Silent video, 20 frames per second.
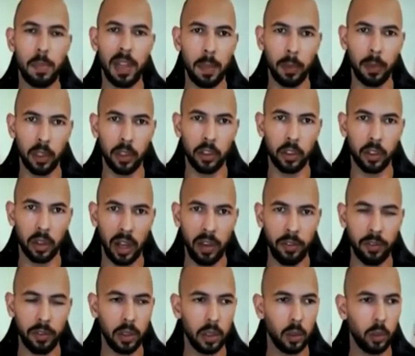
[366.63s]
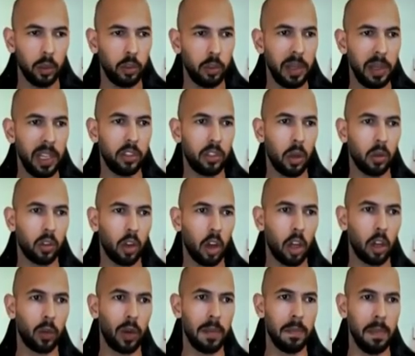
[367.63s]
people in your life, which means don't
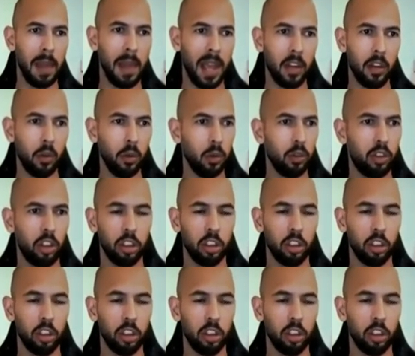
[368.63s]
tolerate men who